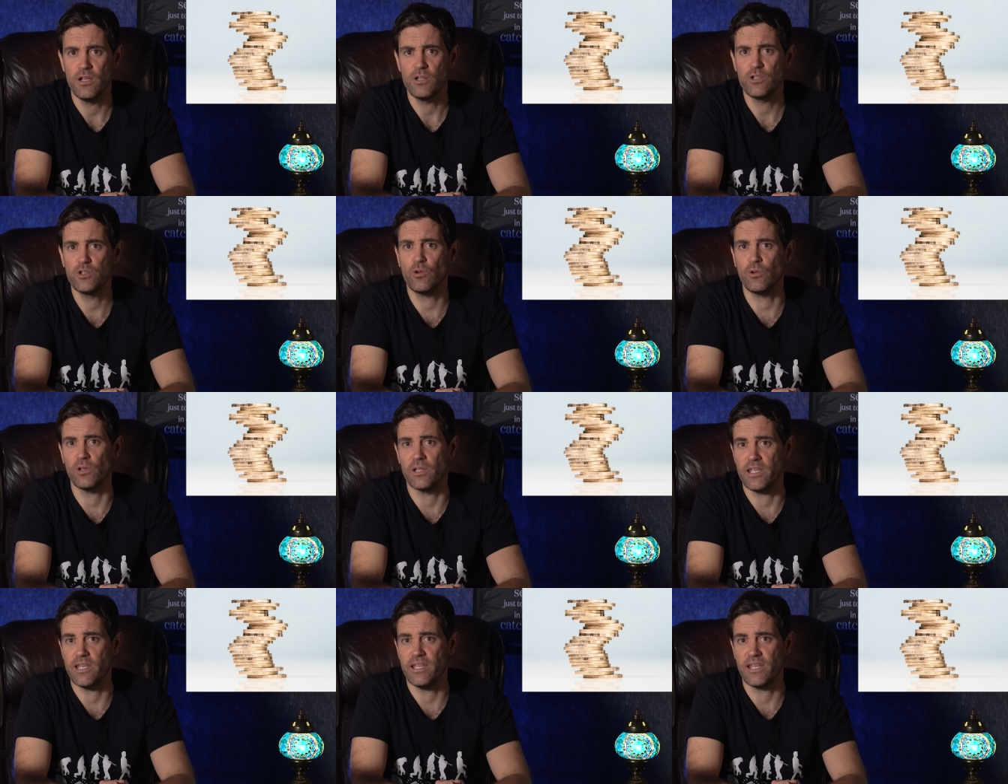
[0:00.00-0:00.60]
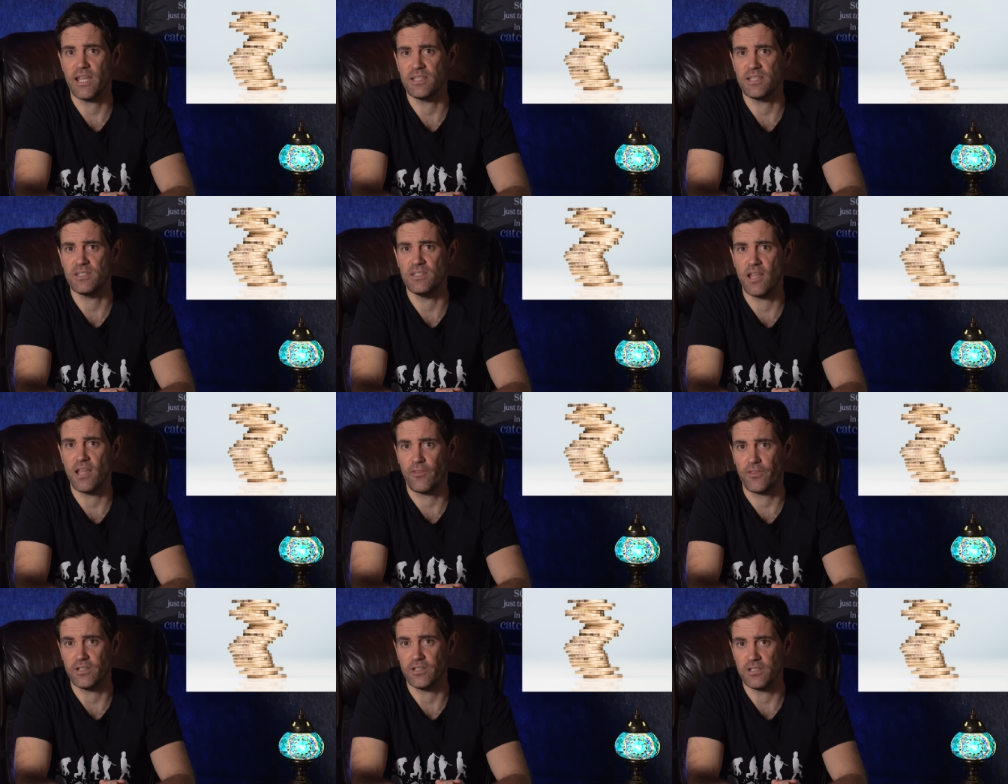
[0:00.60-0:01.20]
Surely it has
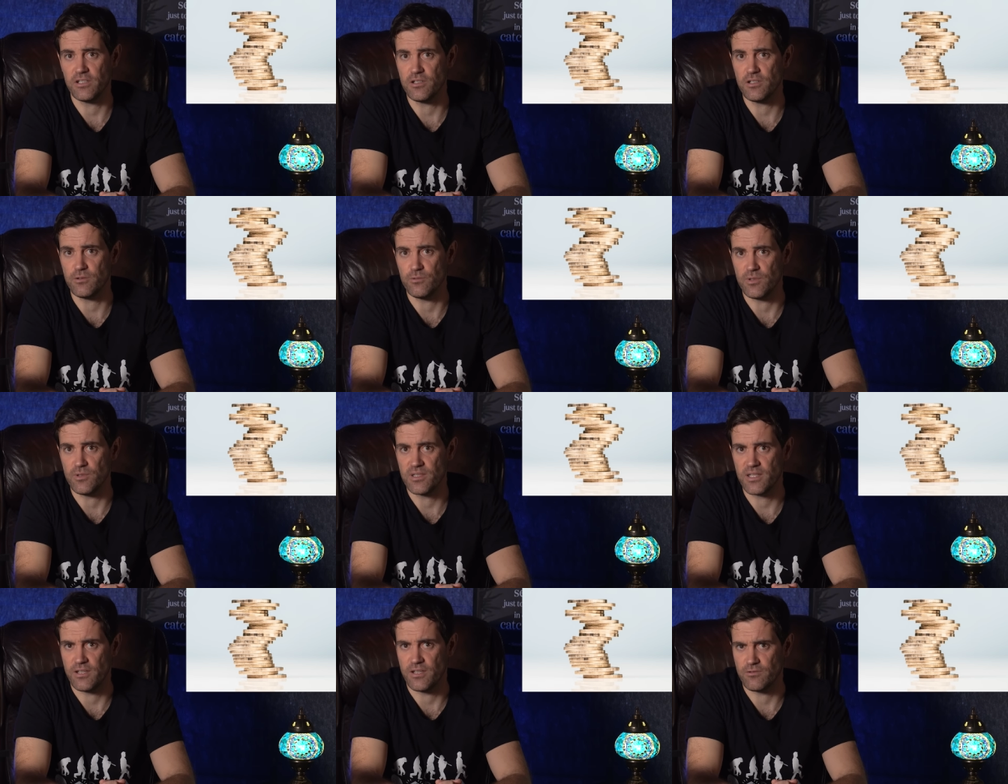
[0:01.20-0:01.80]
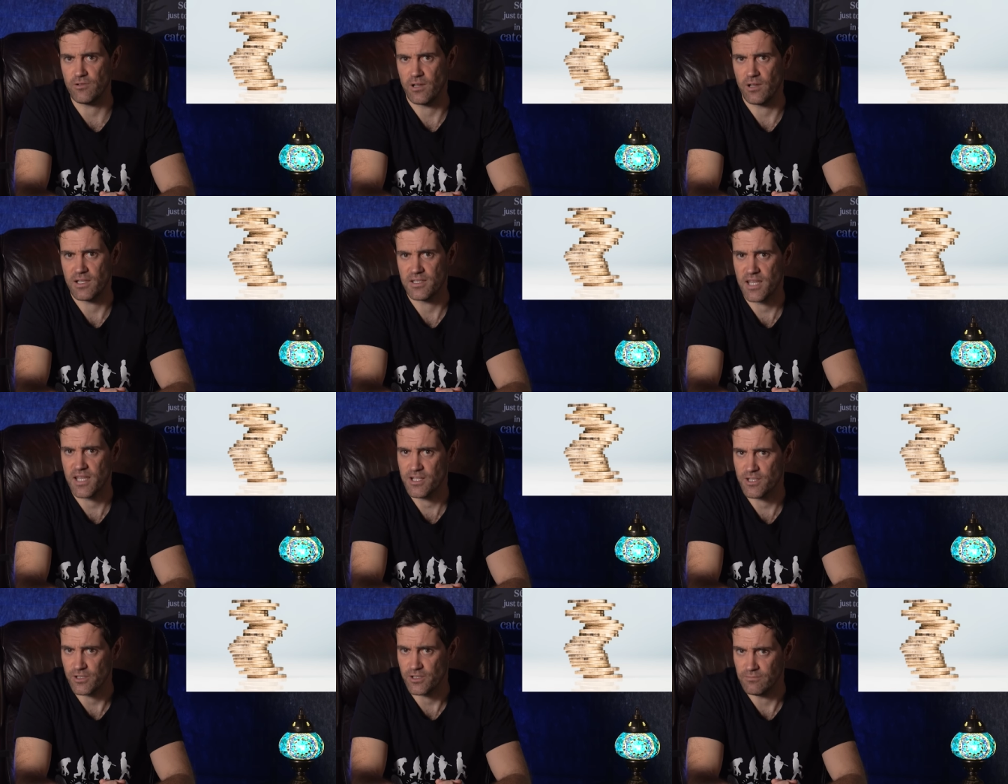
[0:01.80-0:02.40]
nothing to do with
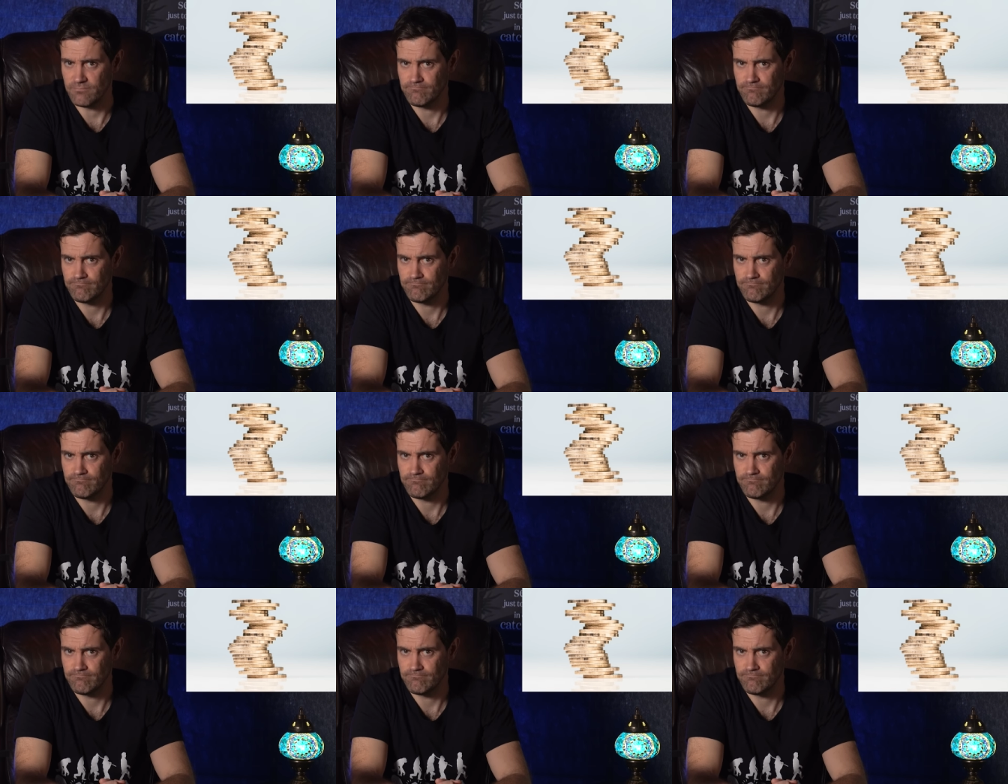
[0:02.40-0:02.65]
centralisation.